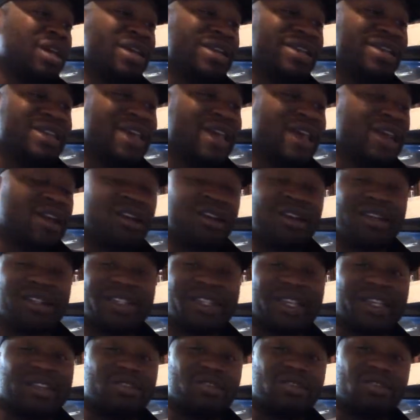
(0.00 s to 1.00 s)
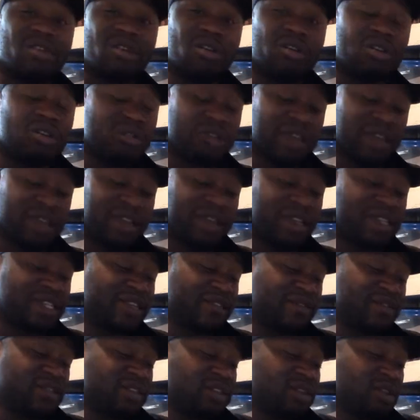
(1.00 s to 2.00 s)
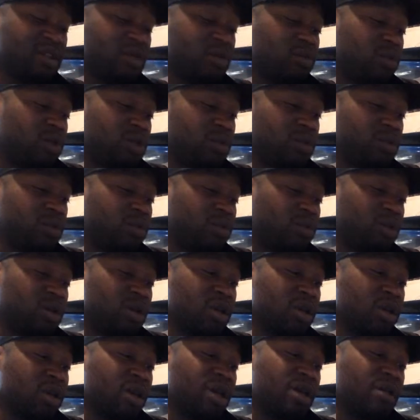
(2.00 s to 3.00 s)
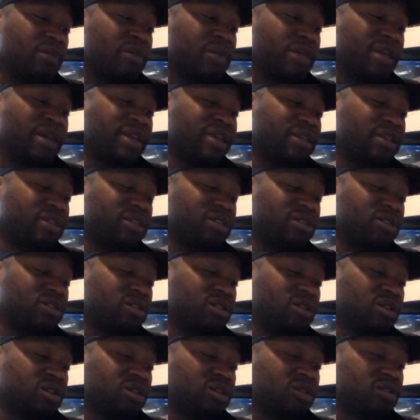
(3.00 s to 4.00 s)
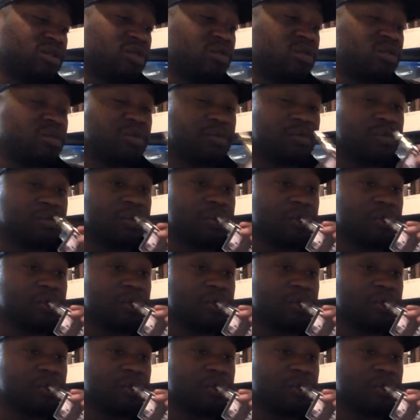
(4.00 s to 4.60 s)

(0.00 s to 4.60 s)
Yeah, like I said, not a lot of negatives. Only that wide bore. It's just awesome.